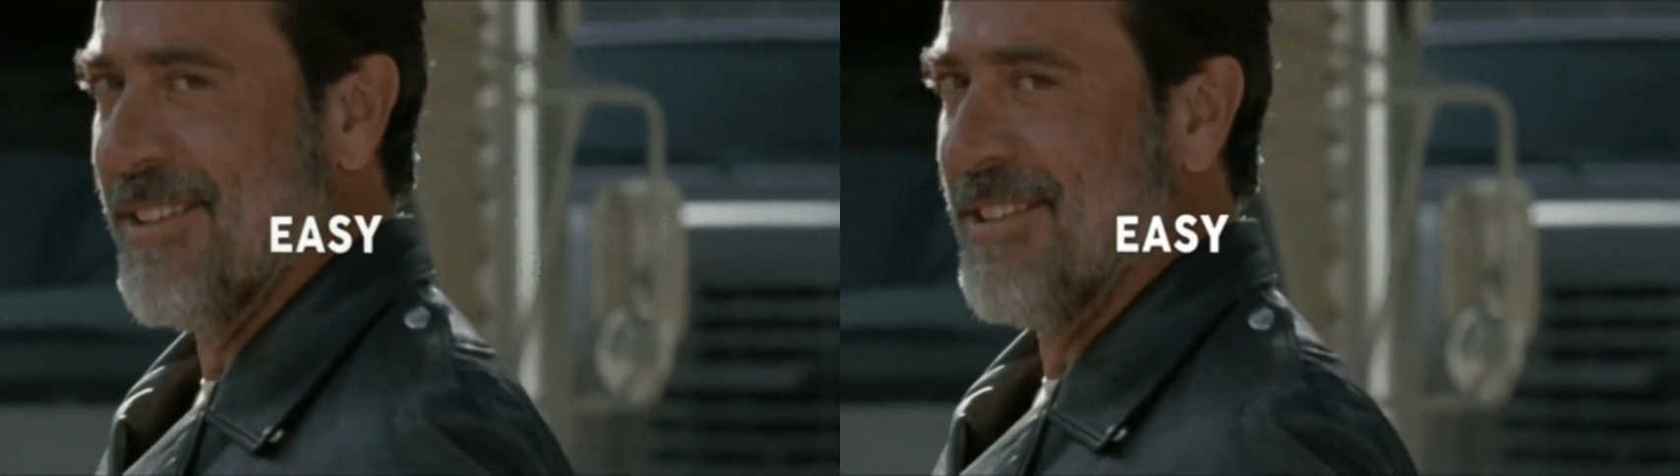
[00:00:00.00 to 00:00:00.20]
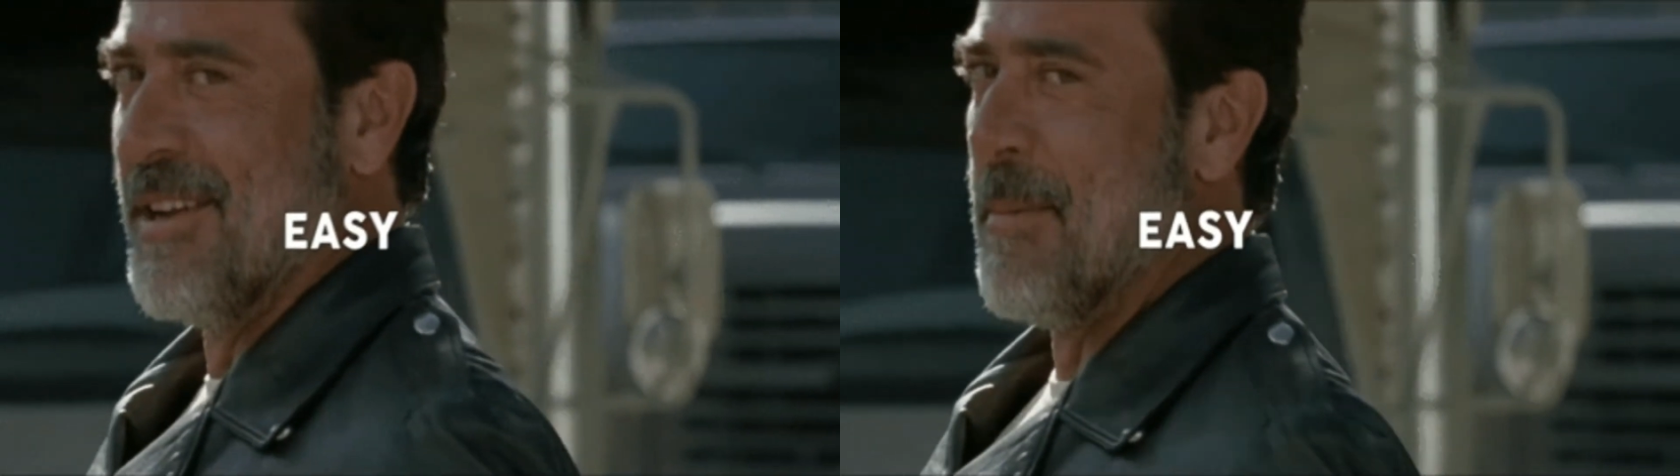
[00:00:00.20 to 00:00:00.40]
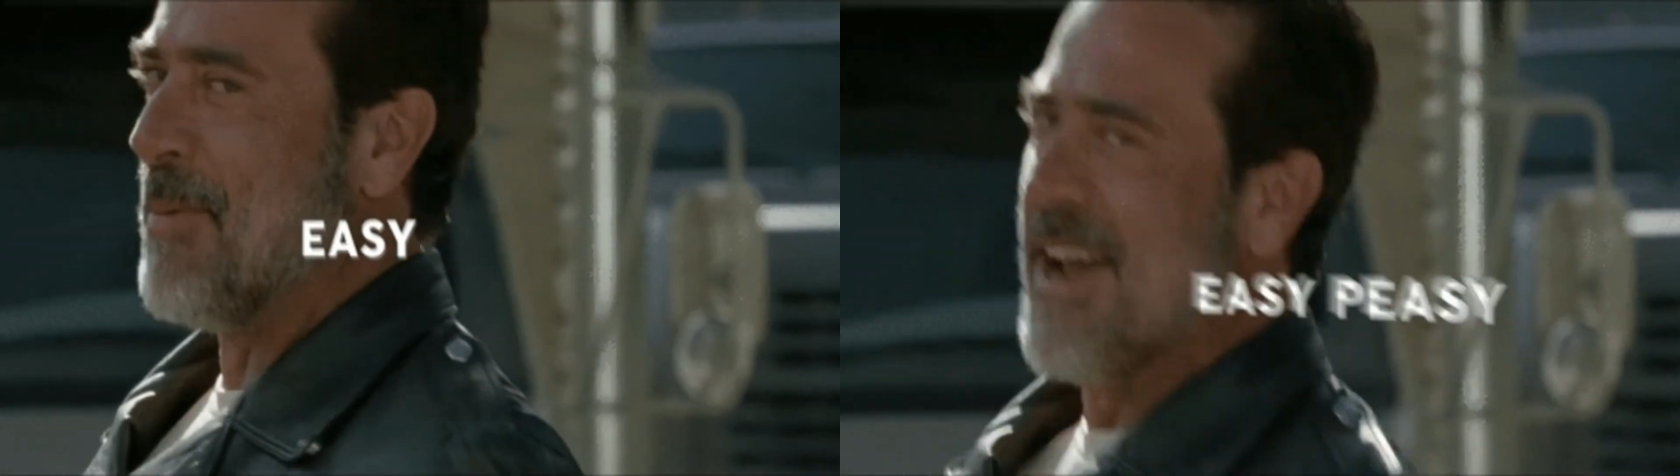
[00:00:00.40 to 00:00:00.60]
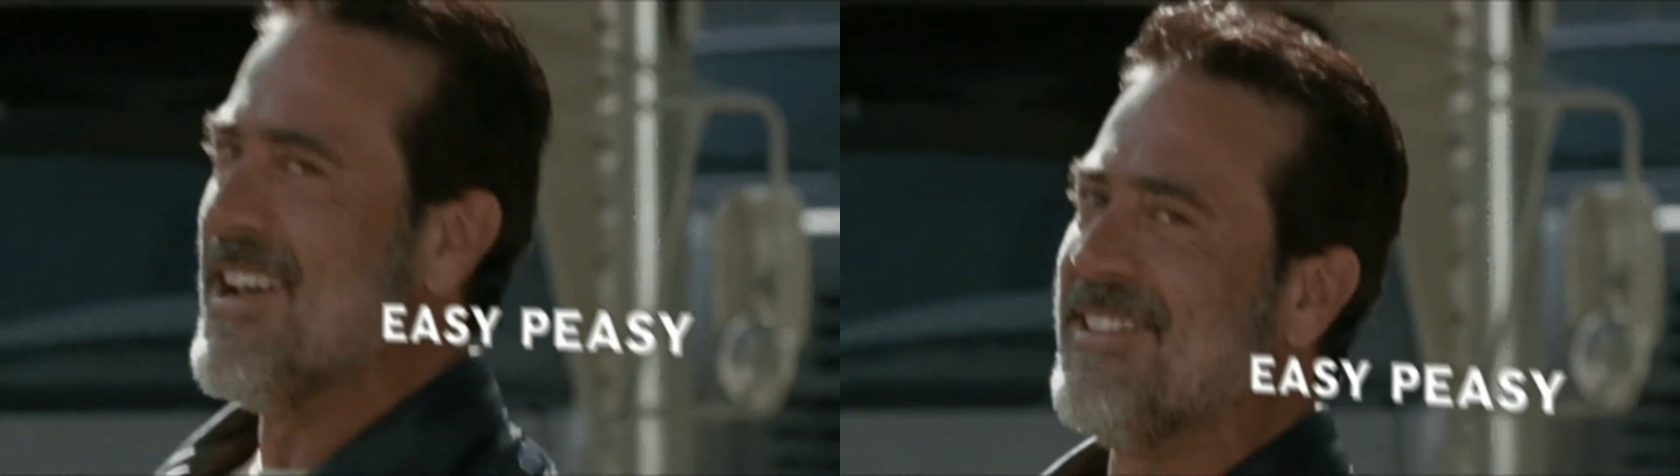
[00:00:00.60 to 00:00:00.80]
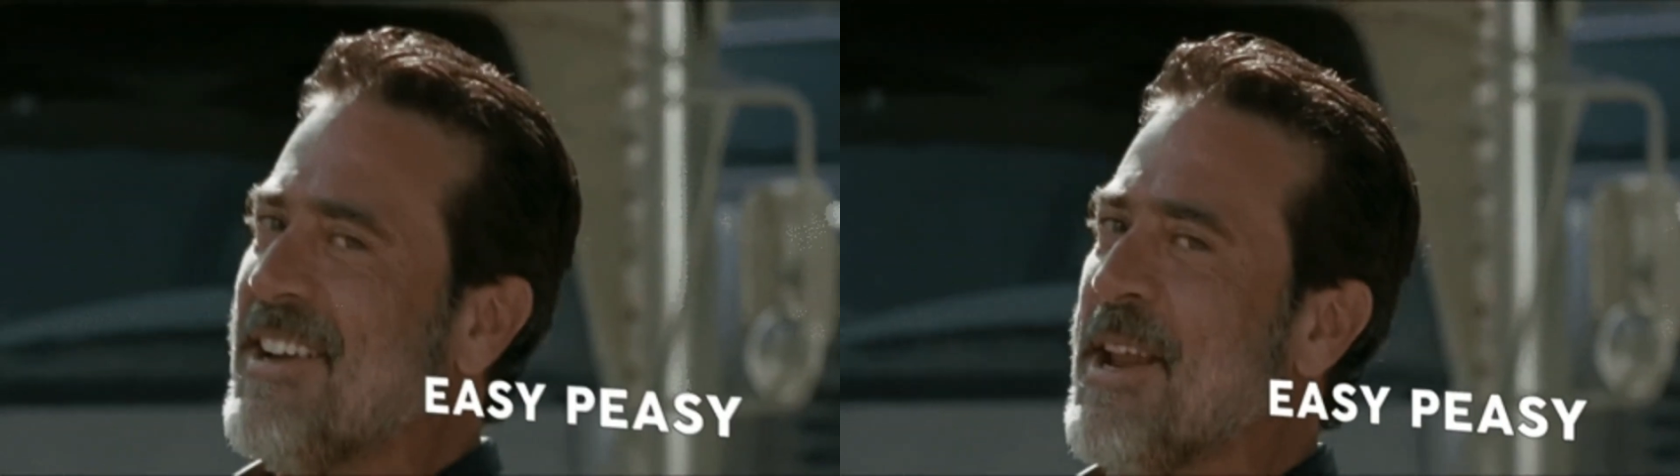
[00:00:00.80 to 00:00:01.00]
Instead, after
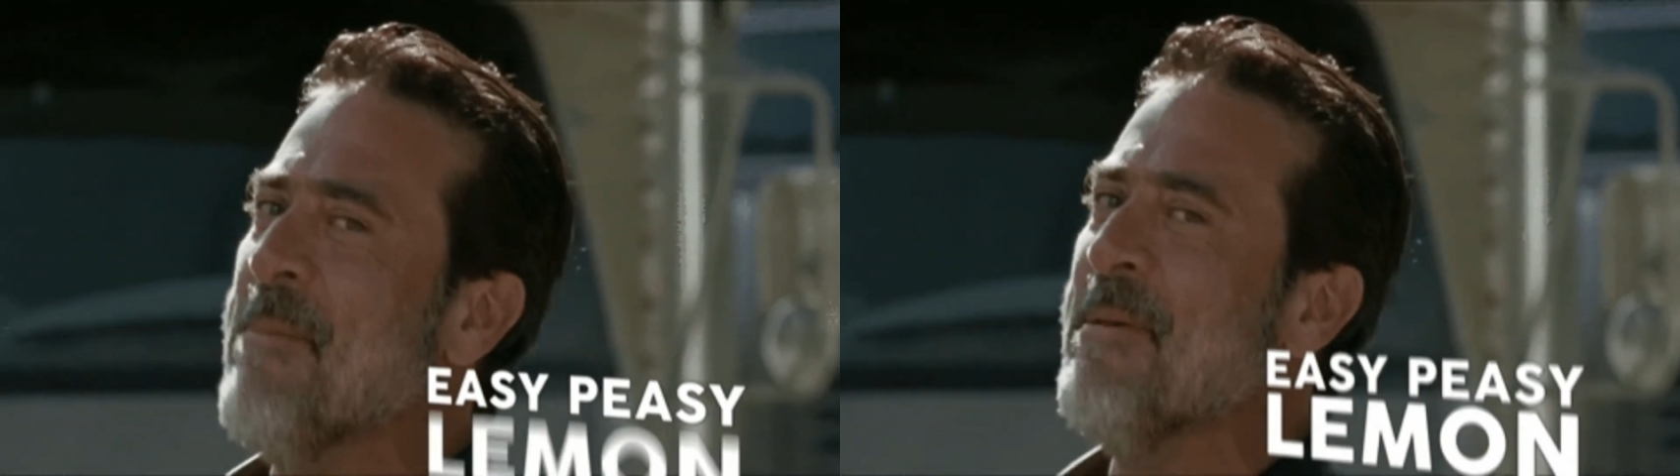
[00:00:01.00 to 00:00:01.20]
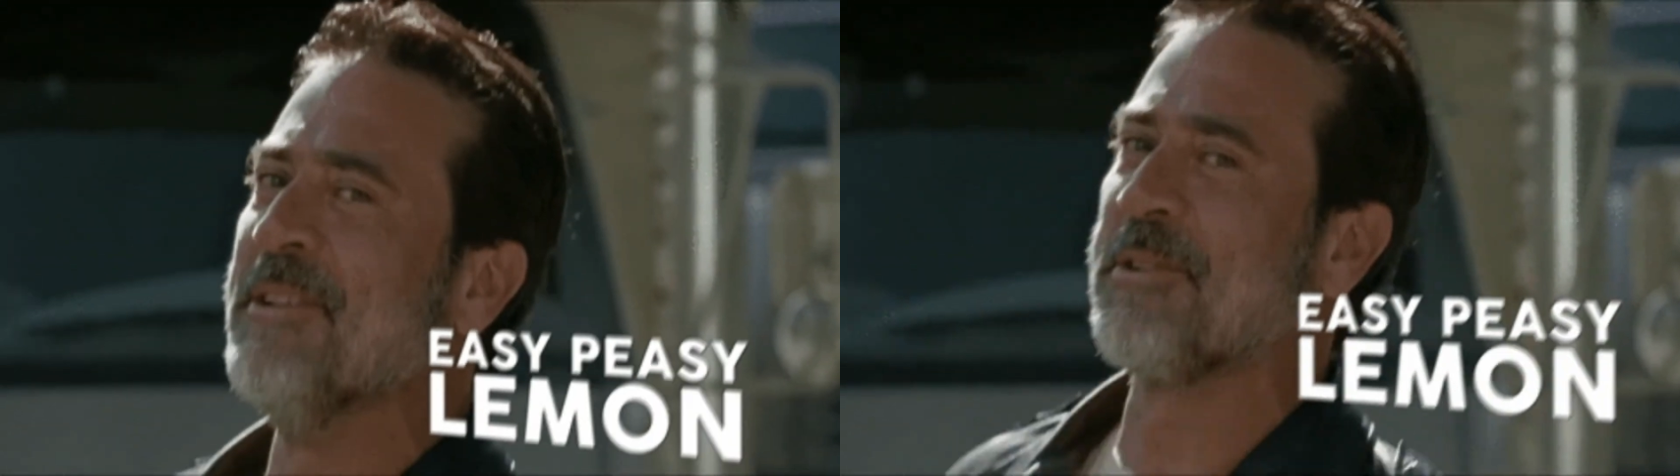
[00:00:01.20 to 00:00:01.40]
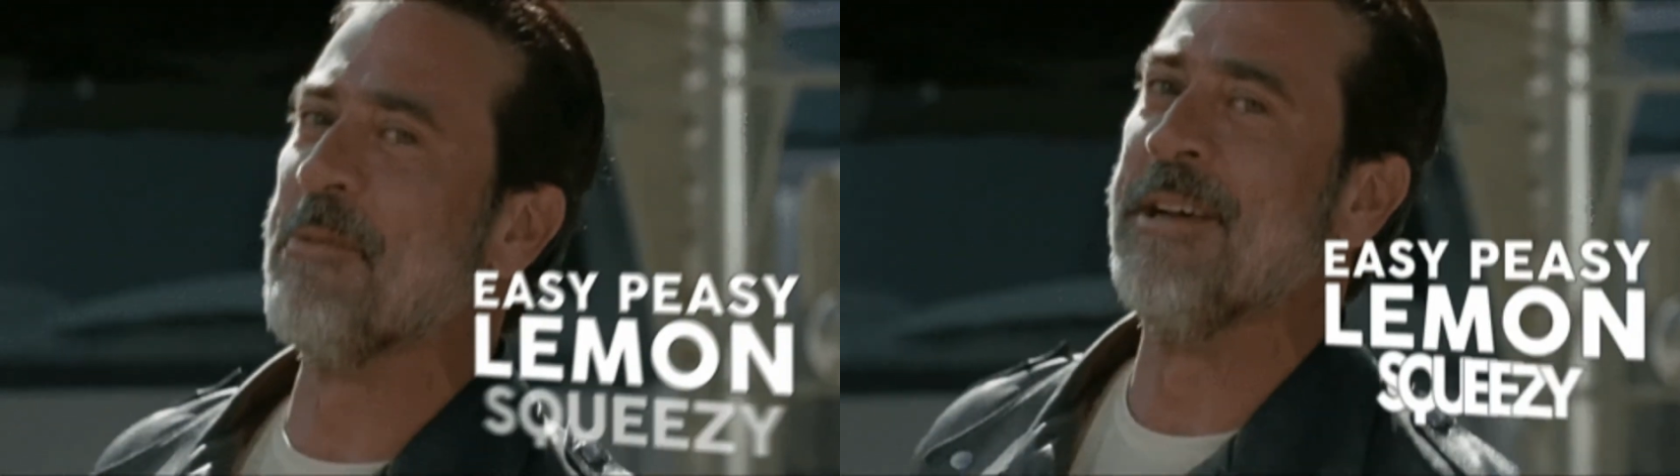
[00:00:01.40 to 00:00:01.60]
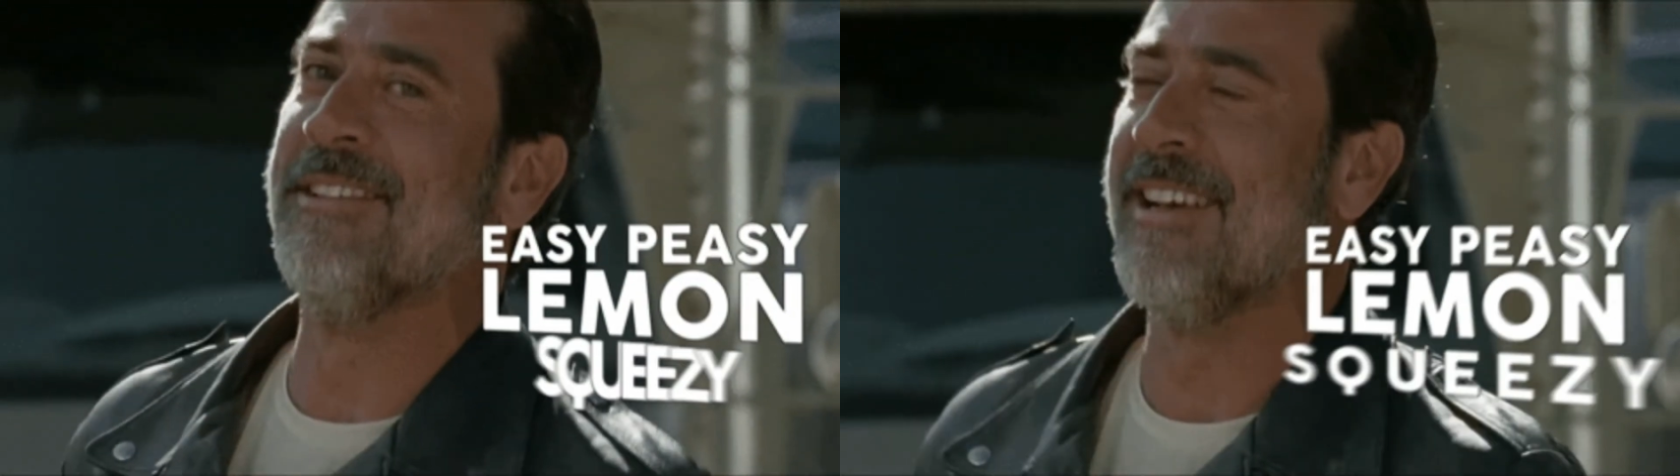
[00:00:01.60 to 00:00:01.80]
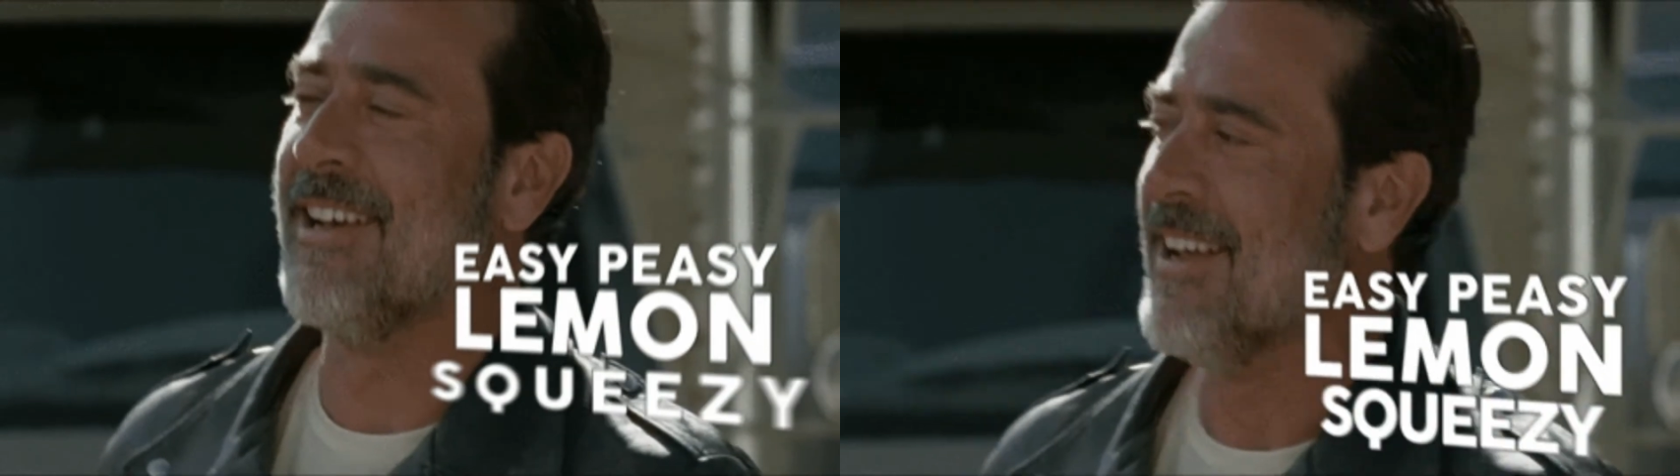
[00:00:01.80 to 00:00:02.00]
you just click the buy
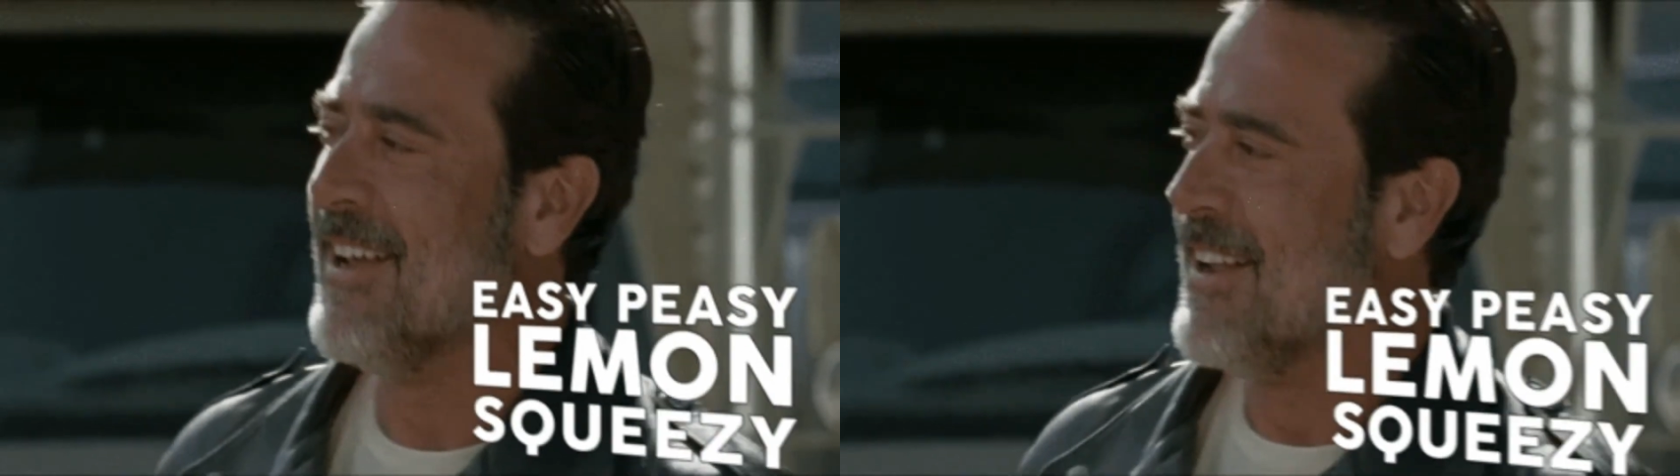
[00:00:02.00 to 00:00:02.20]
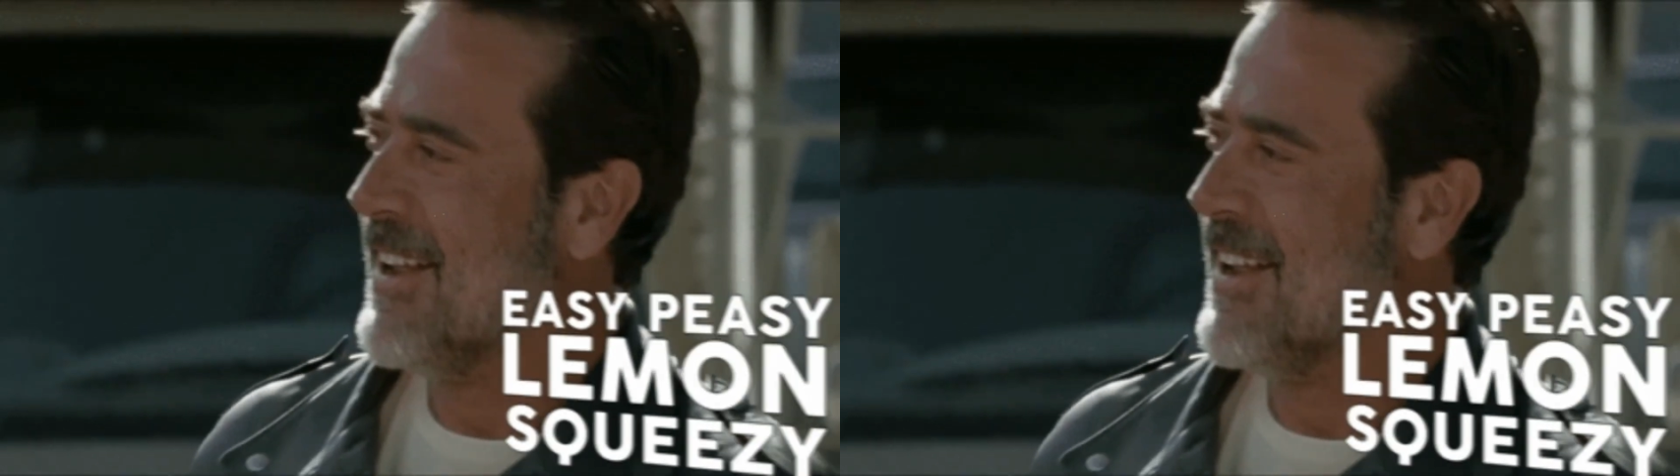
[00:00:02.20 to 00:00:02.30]
button and